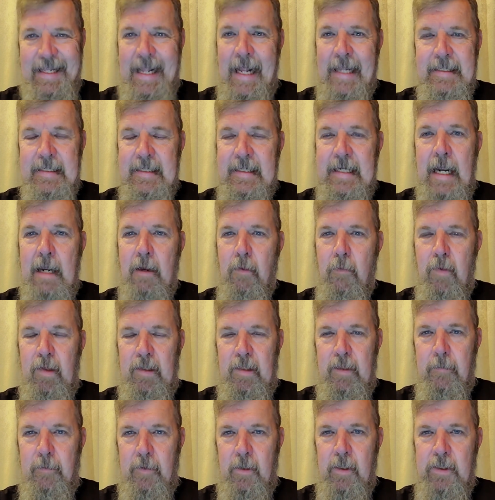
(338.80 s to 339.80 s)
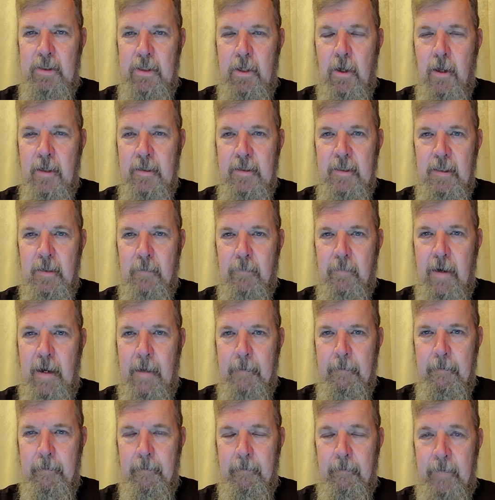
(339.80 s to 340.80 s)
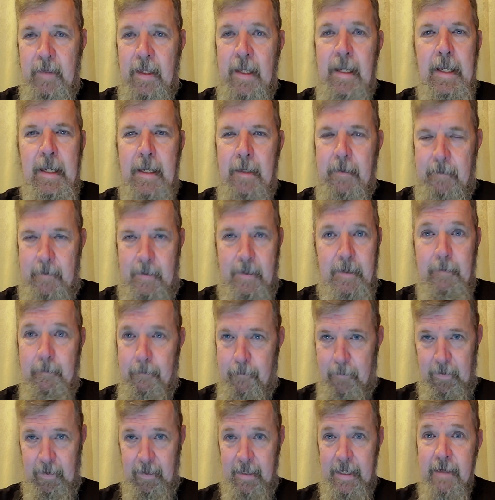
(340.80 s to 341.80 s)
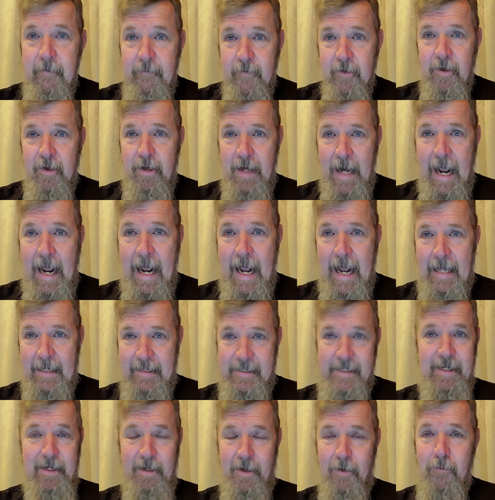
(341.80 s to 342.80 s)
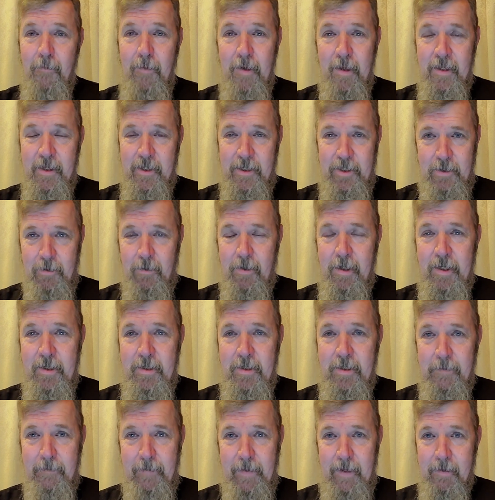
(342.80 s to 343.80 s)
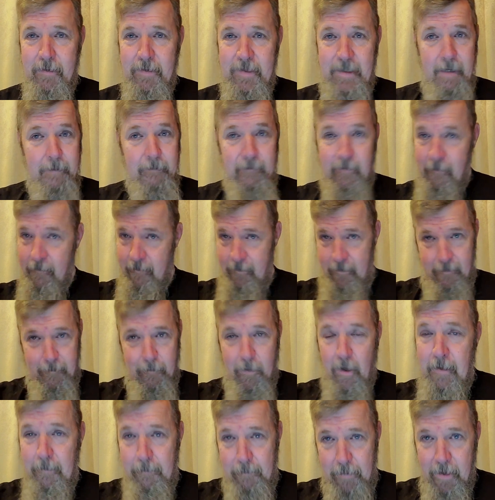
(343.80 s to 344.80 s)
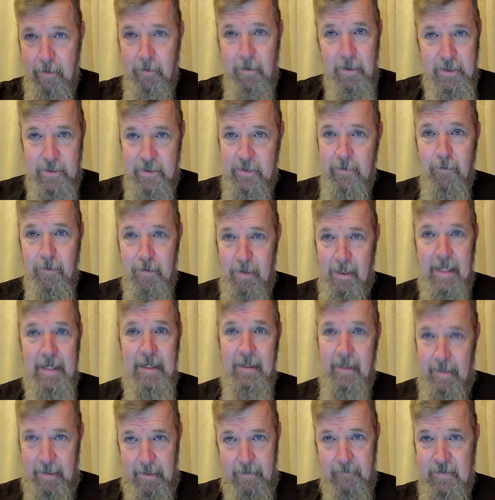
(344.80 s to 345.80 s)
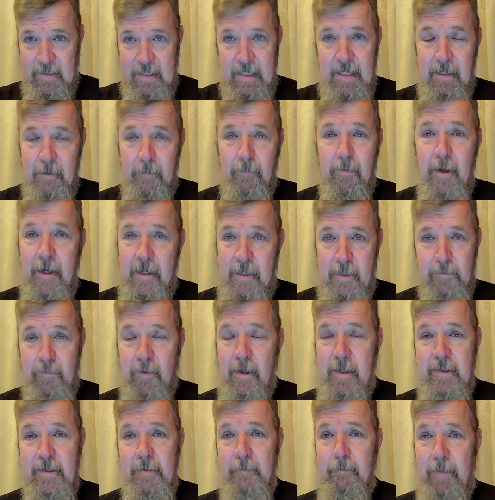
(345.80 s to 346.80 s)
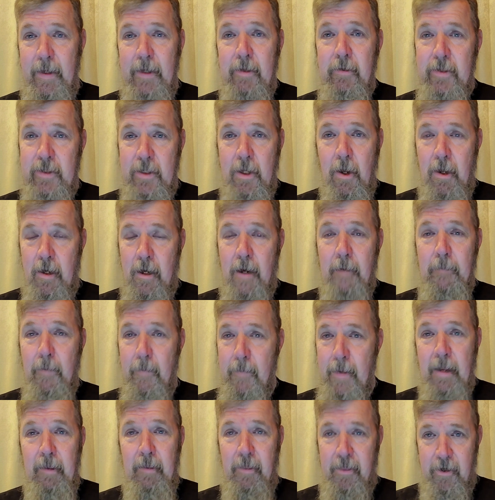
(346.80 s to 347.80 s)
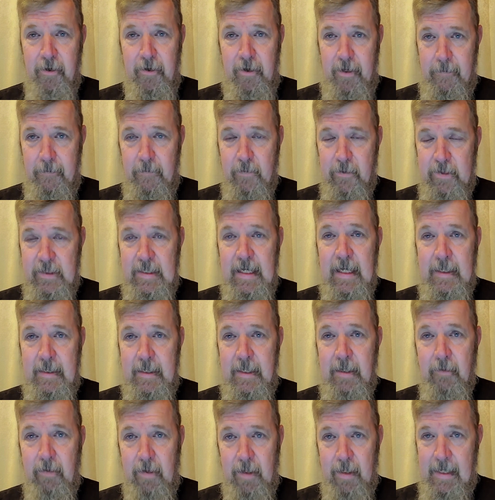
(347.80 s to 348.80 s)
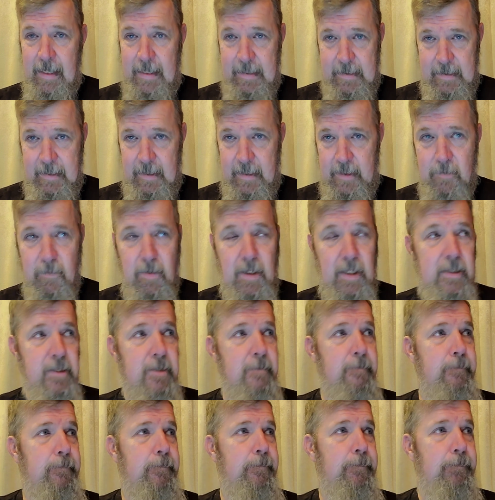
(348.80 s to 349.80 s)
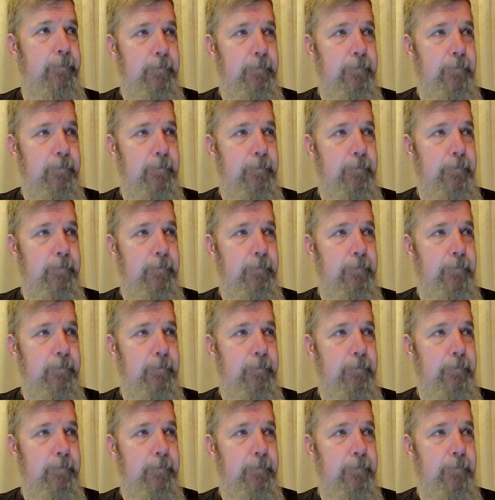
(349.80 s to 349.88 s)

That's not what's causing the problem. Believe it or not, you know where the shortage of beers come from? If you bought beer at a store lately, you've seen the price. Price of beer has gone up about 30% here in the last 6 months.